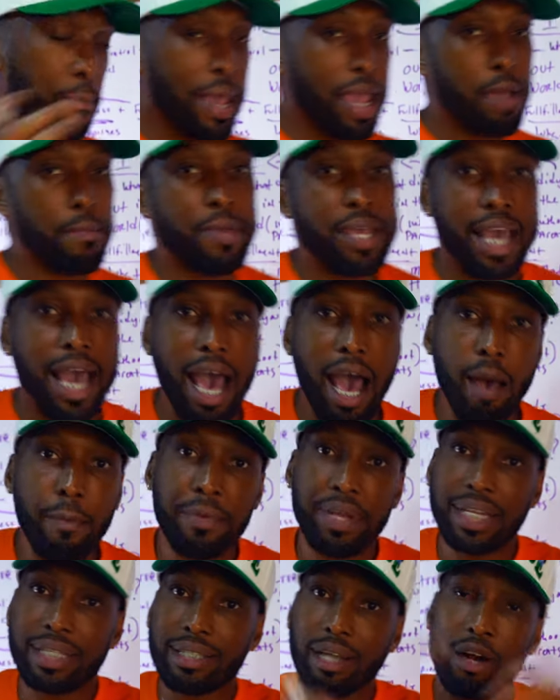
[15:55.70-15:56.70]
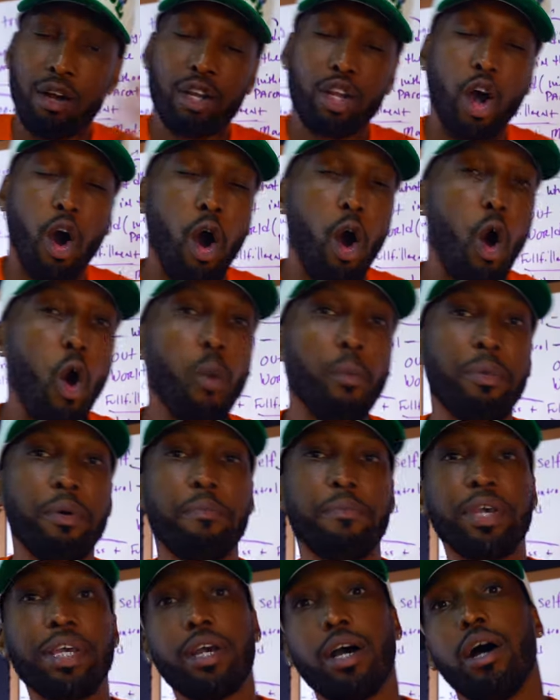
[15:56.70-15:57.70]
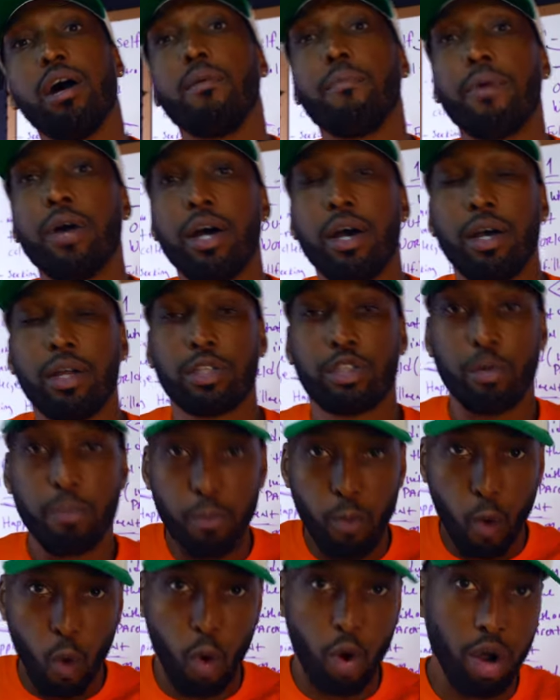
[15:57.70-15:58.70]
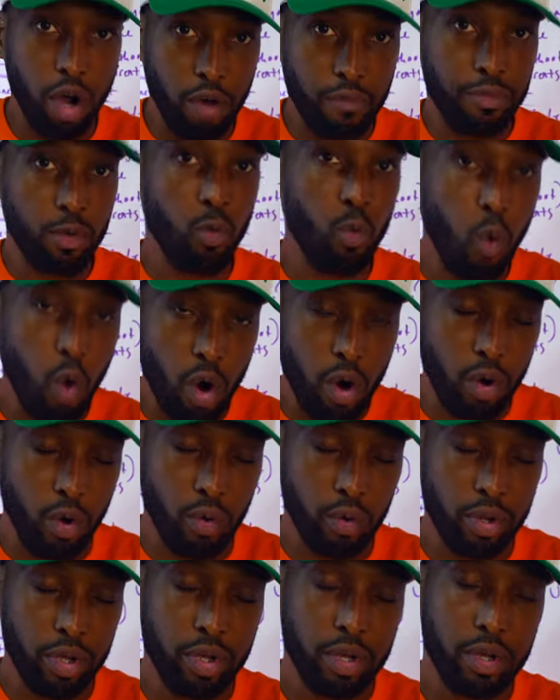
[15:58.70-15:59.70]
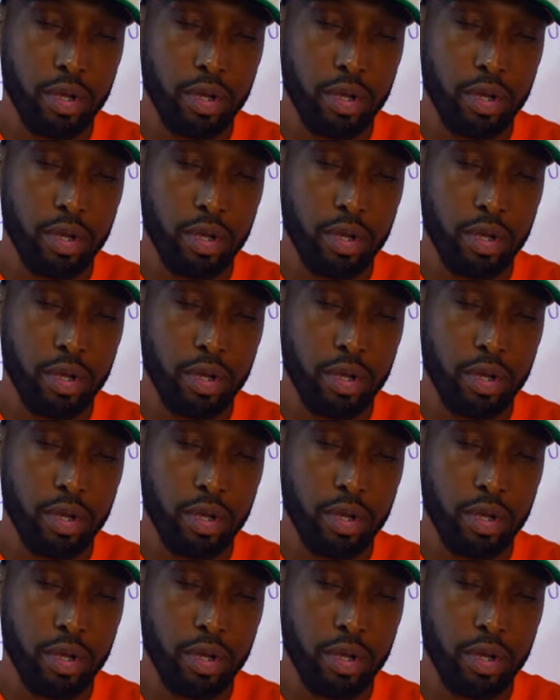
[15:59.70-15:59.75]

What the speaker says: made me happy. It started to open me up to more of the world.